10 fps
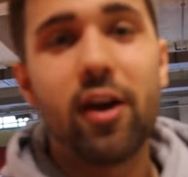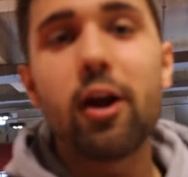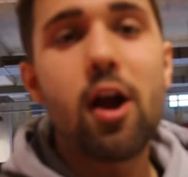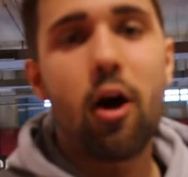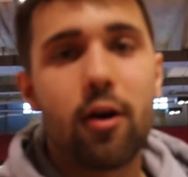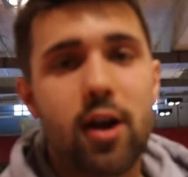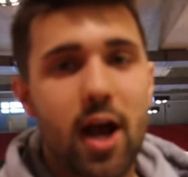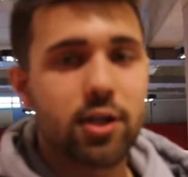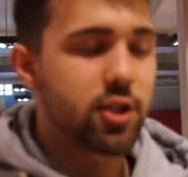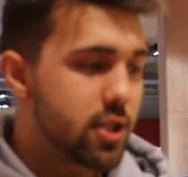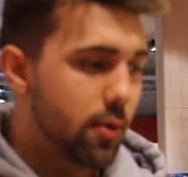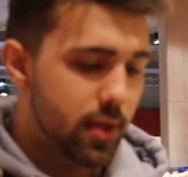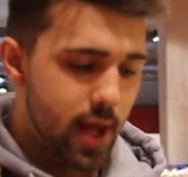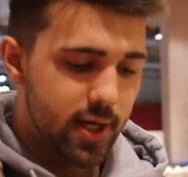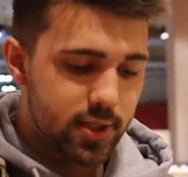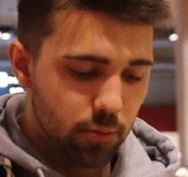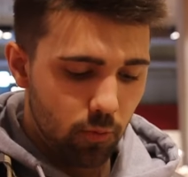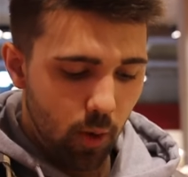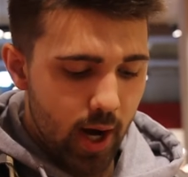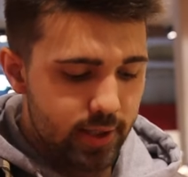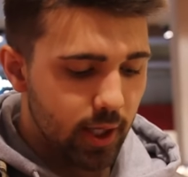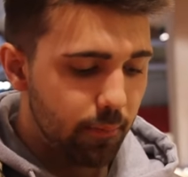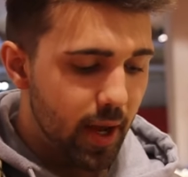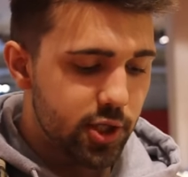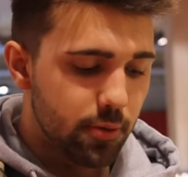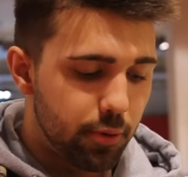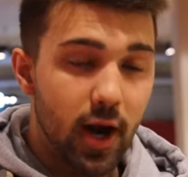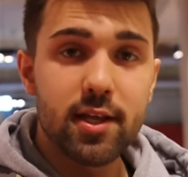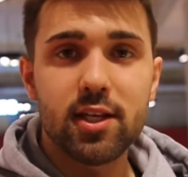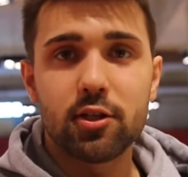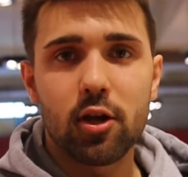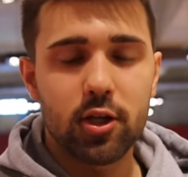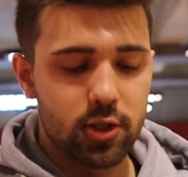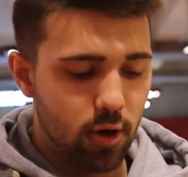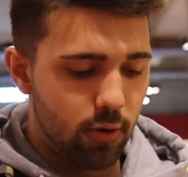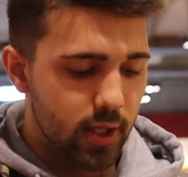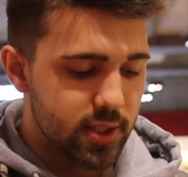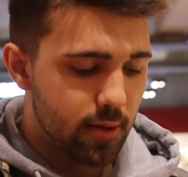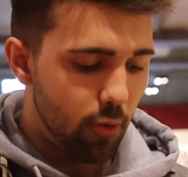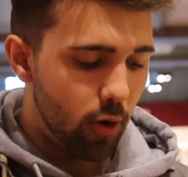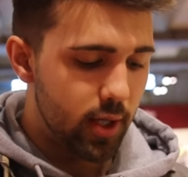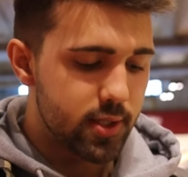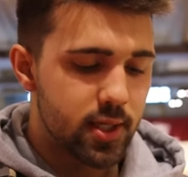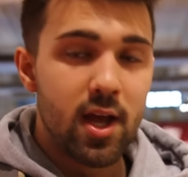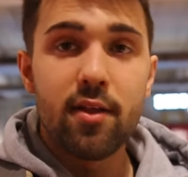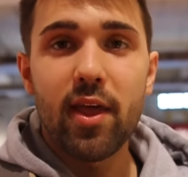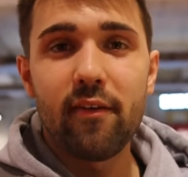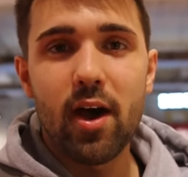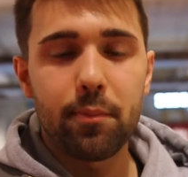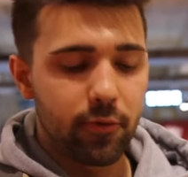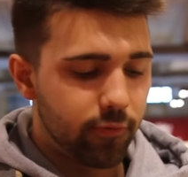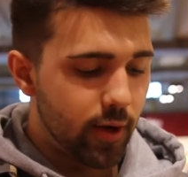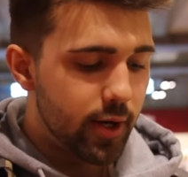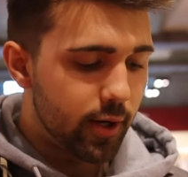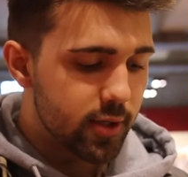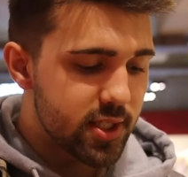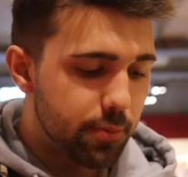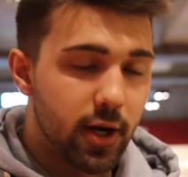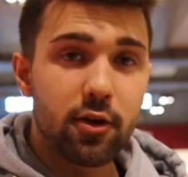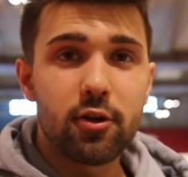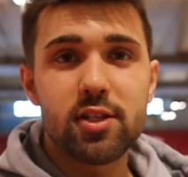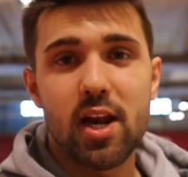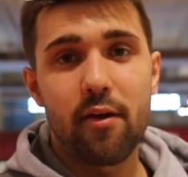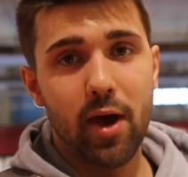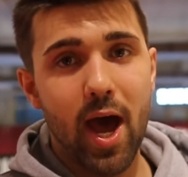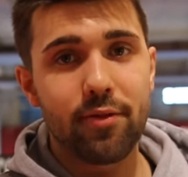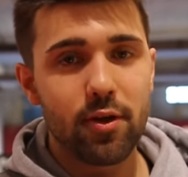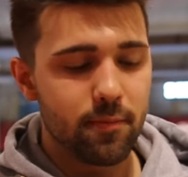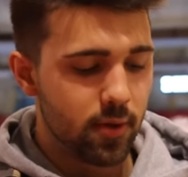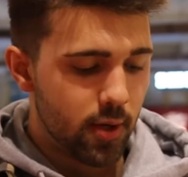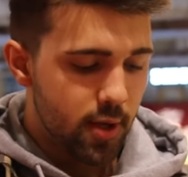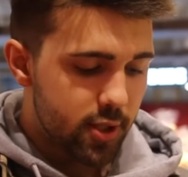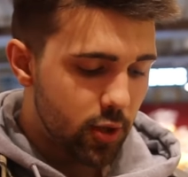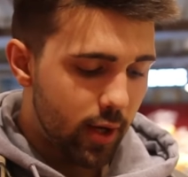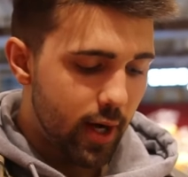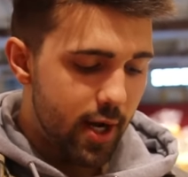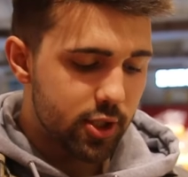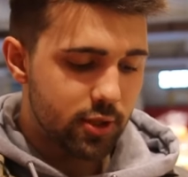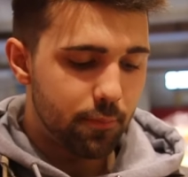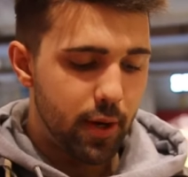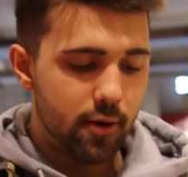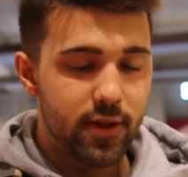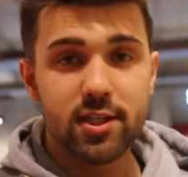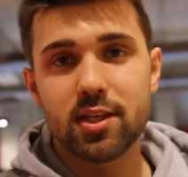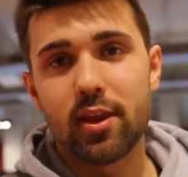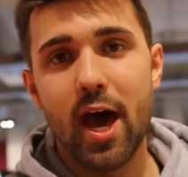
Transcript: very hard to actually say what that is. Whereas like major brands like Dunkin' Donuts, Tim Hortons, they have apple fritters, sprinkles, and I've had them. So I can actually compare this to